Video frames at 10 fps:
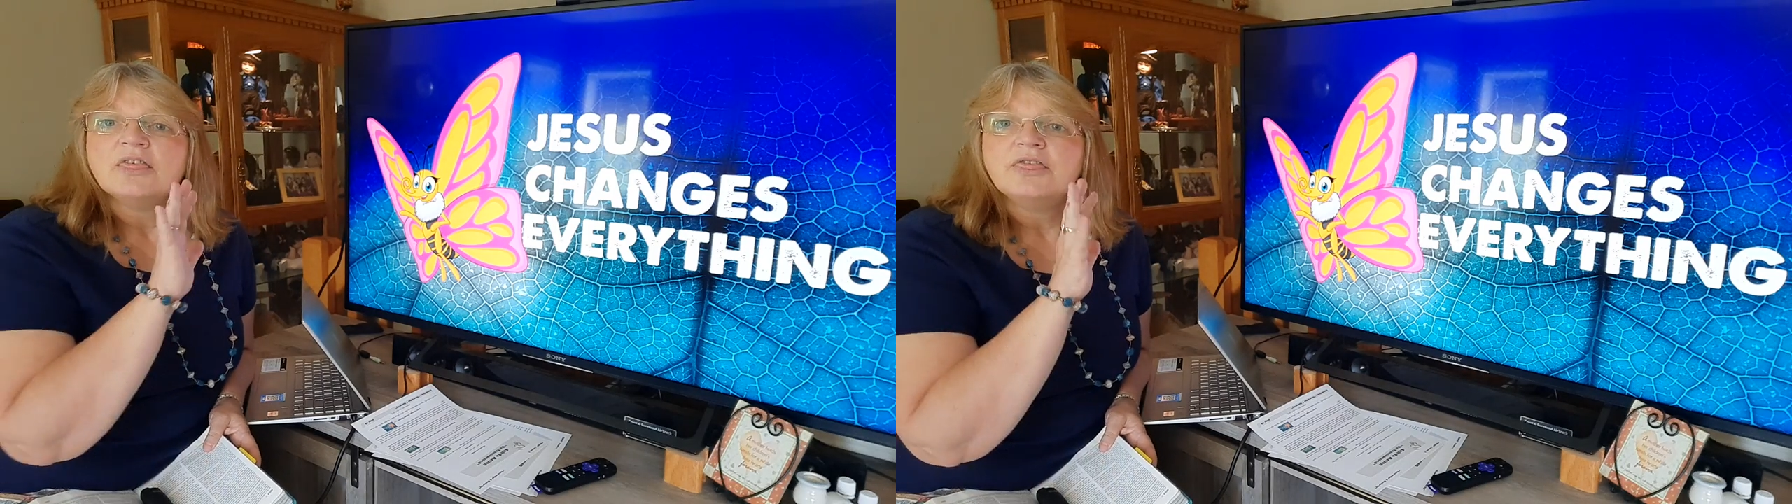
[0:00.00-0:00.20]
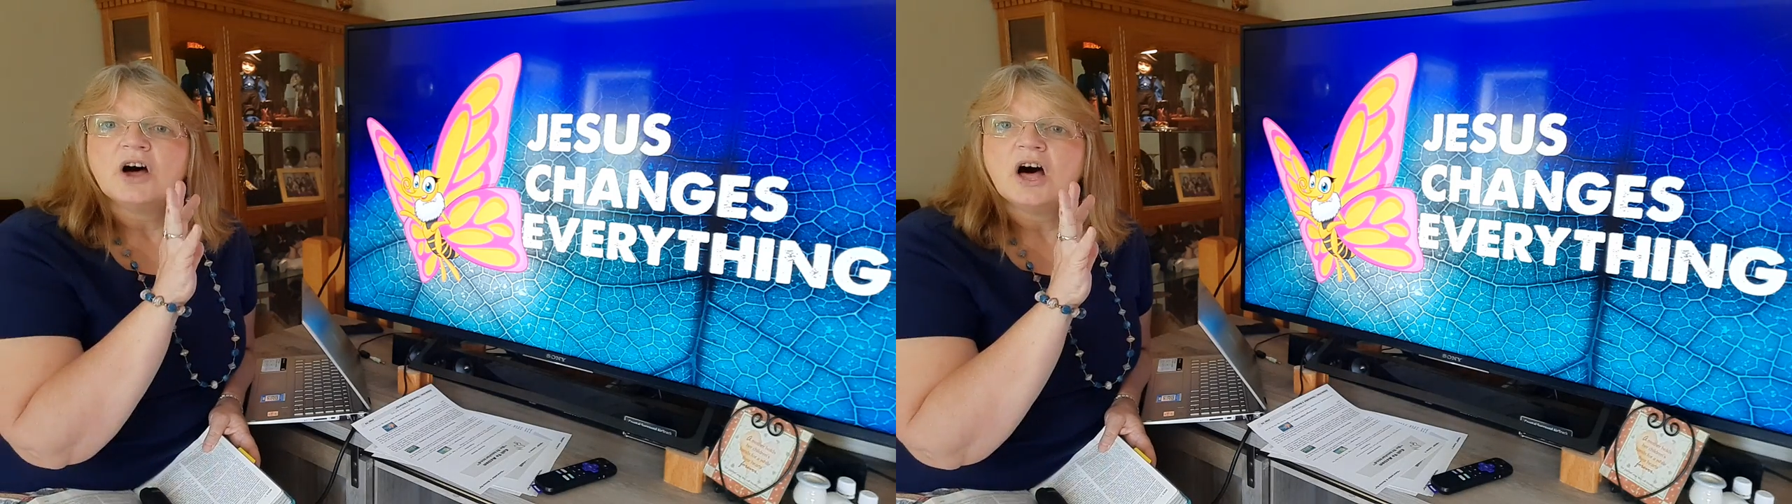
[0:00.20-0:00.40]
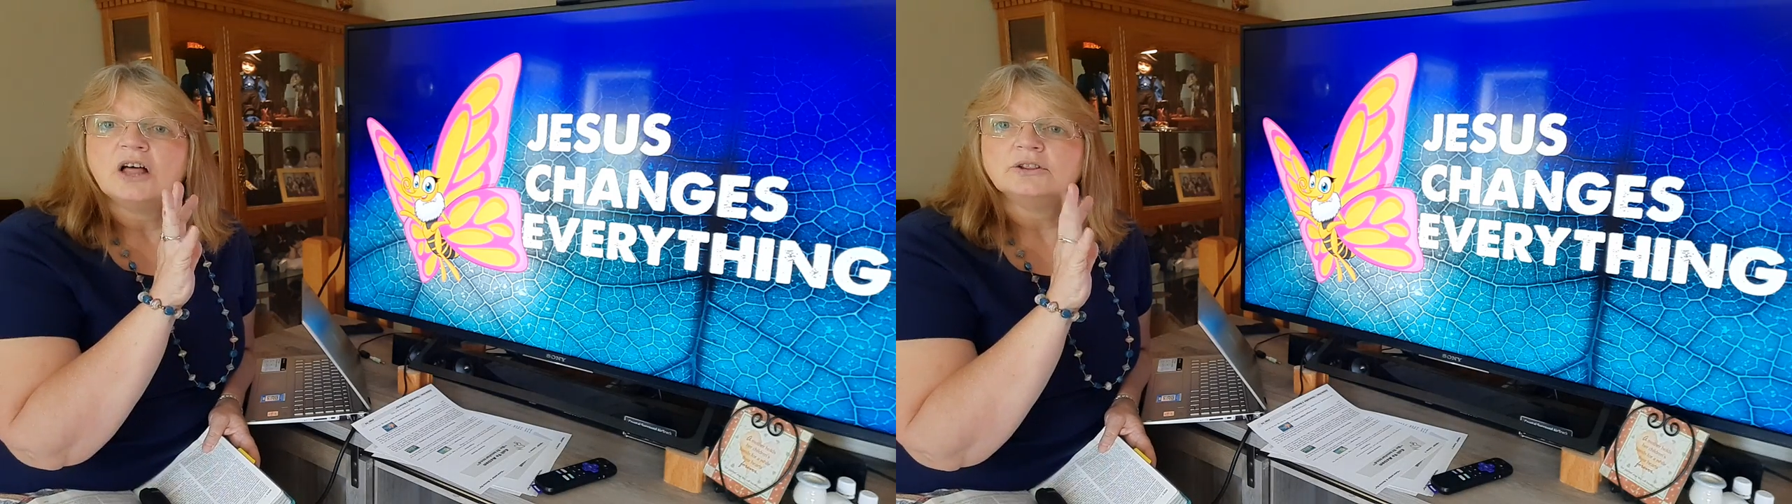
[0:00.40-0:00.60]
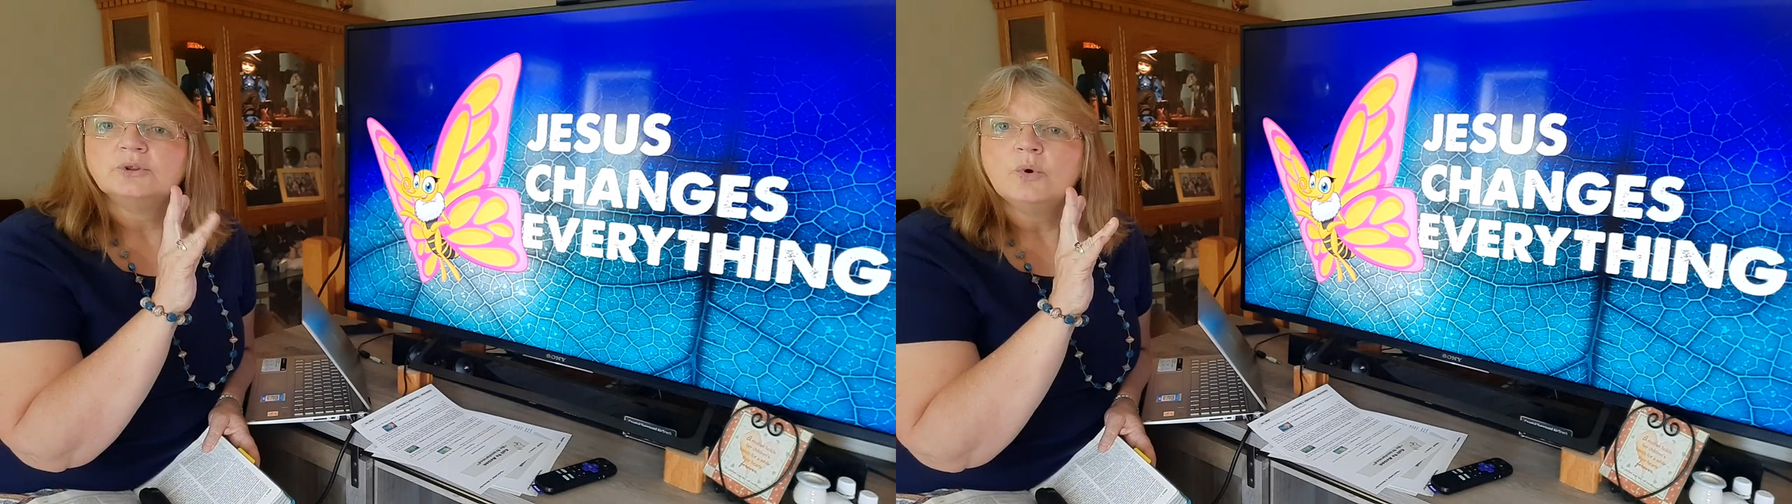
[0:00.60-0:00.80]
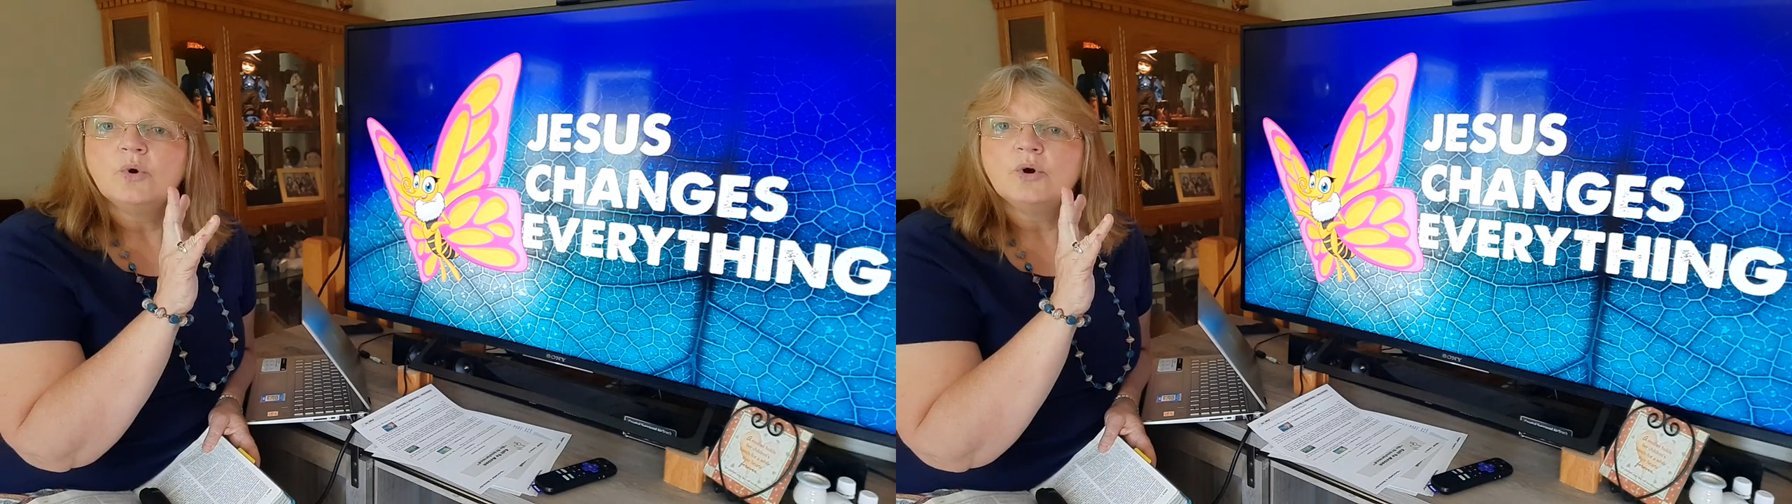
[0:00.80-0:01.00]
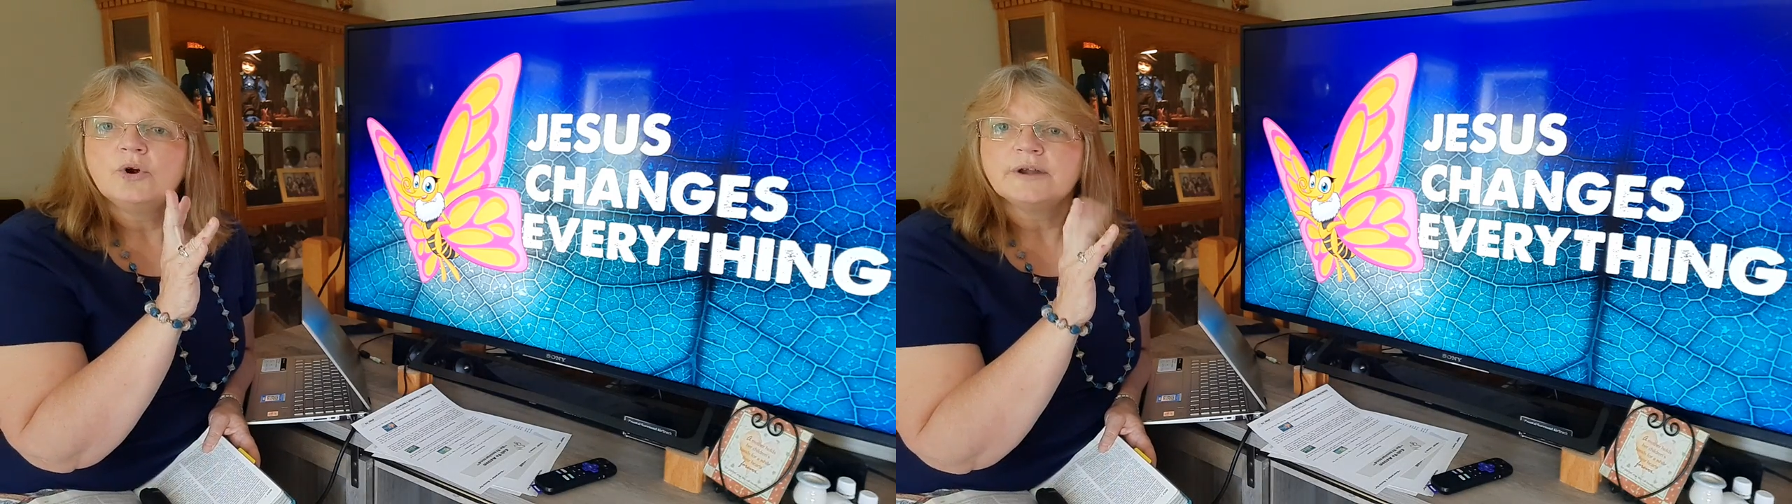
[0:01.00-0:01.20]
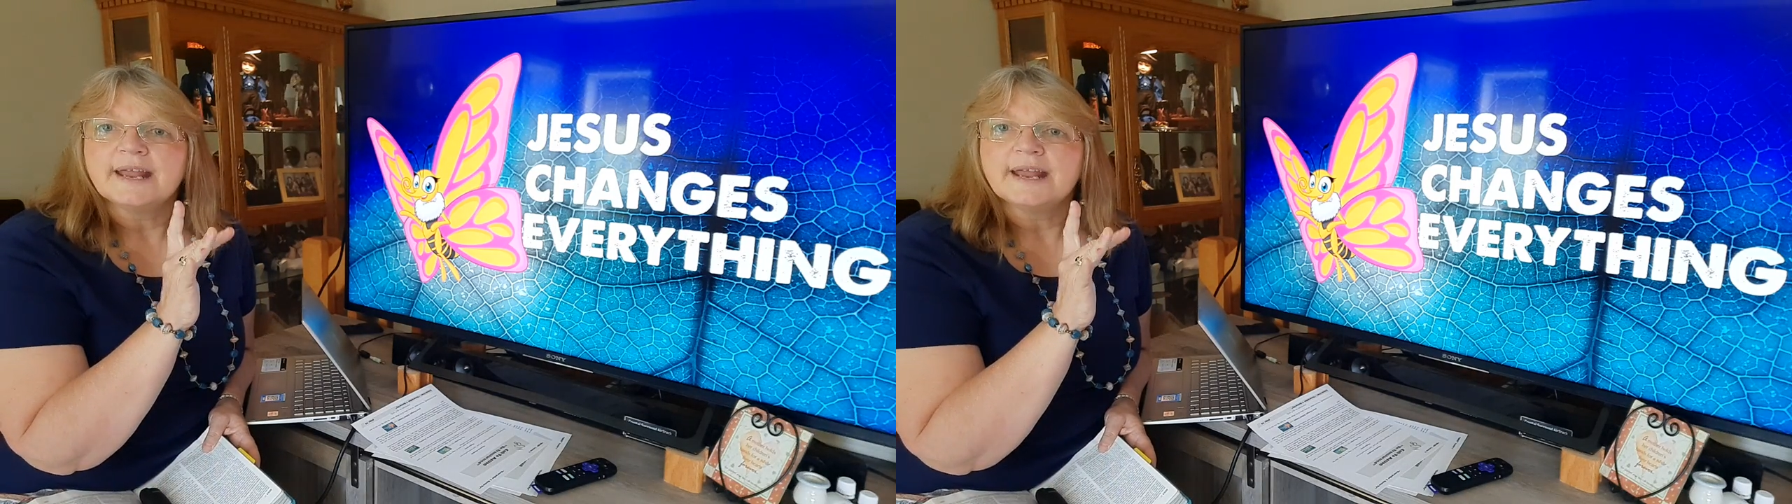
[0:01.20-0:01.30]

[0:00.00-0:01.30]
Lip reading: "The Lord